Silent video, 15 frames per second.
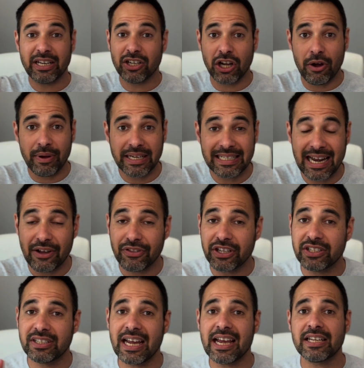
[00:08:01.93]
going down the
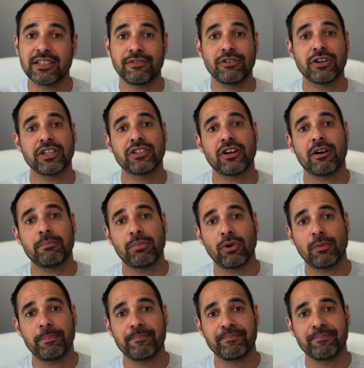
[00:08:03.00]
stairs, for example.